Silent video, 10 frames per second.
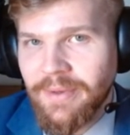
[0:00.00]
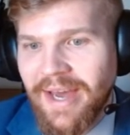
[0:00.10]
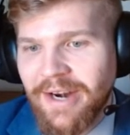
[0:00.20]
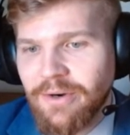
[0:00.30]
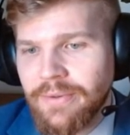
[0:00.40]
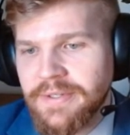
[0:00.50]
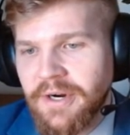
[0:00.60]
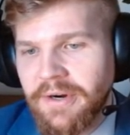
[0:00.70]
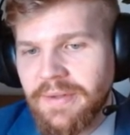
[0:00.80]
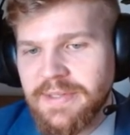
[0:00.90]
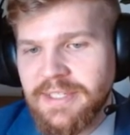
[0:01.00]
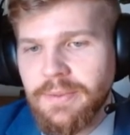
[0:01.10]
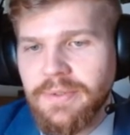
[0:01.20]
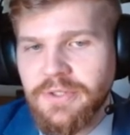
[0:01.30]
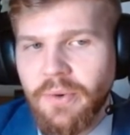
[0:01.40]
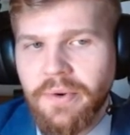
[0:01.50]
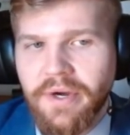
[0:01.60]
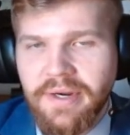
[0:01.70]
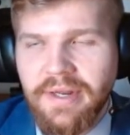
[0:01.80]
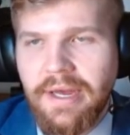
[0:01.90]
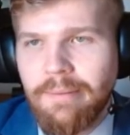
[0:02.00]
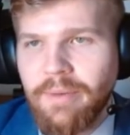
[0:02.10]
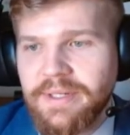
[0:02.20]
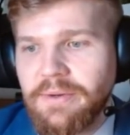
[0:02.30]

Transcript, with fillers: categories are. Let's see what's going on. Mark